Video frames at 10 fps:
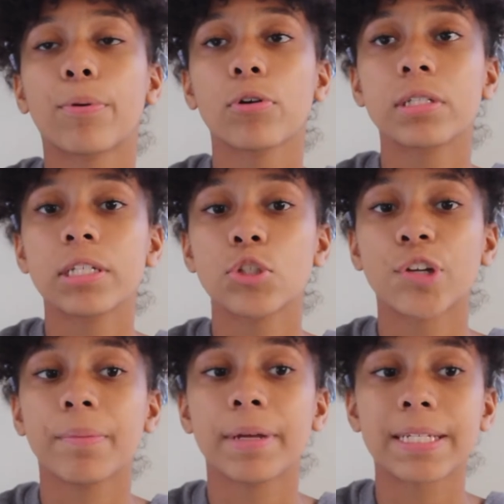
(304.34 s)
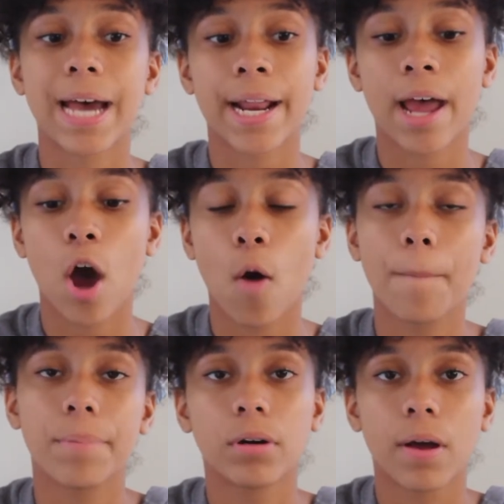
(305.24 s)
protein treatments kind of
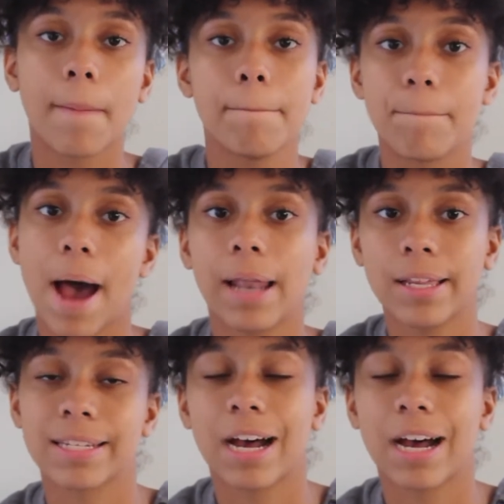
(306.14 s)
help balance